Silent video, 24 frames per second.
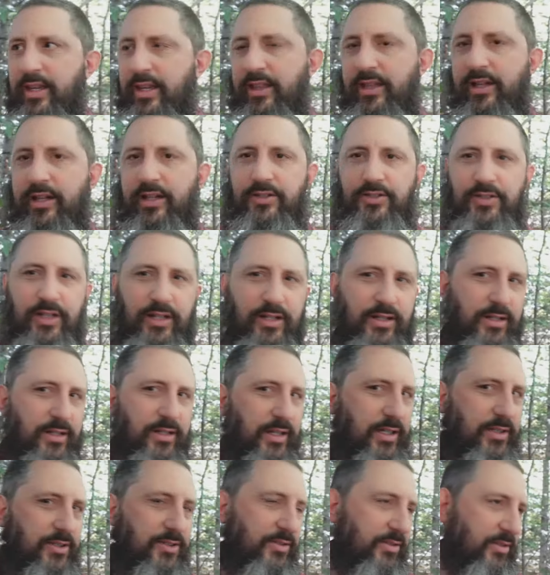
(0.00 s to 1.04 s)
You look at his ear.
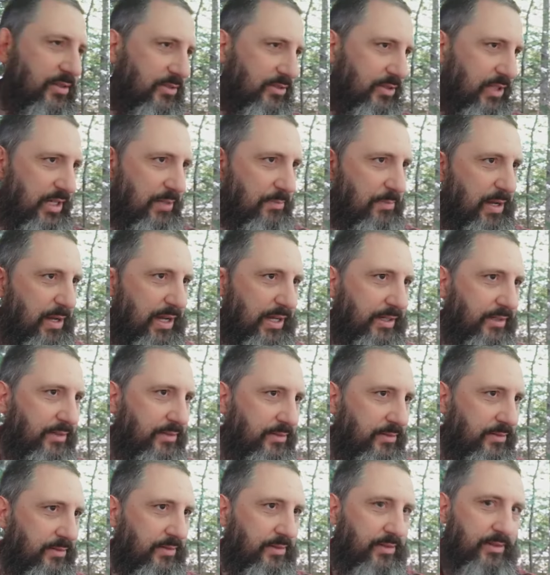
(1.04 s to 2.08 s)
It looks like mine
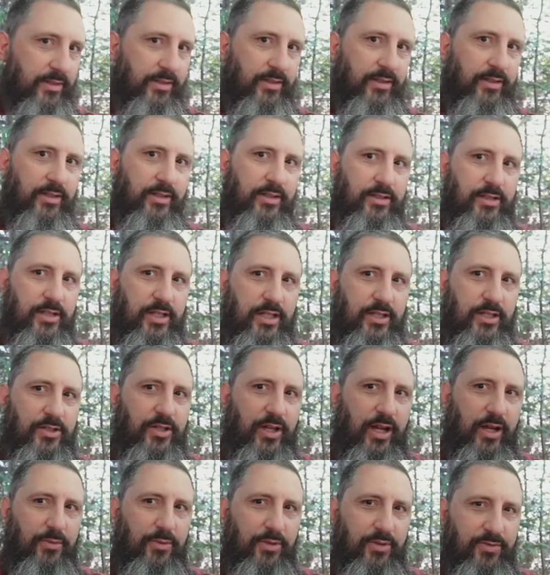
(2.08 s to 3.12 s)
you get
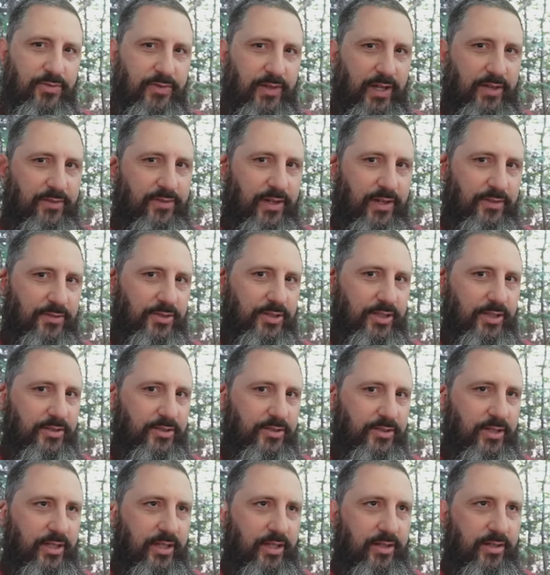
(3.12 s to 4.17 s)
shot with a
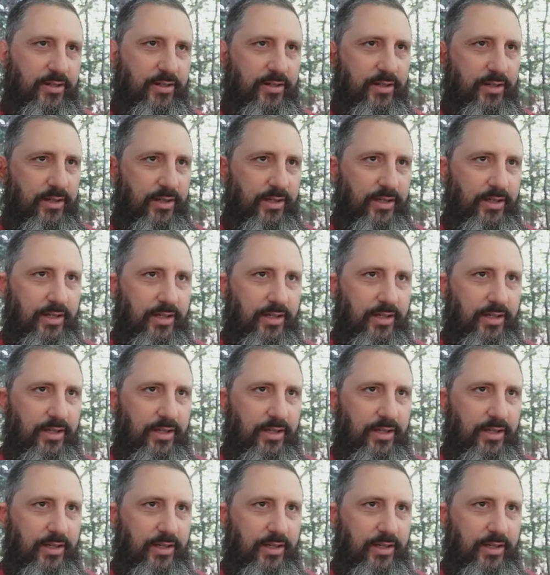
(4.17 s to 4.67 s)
5.56 in the ear,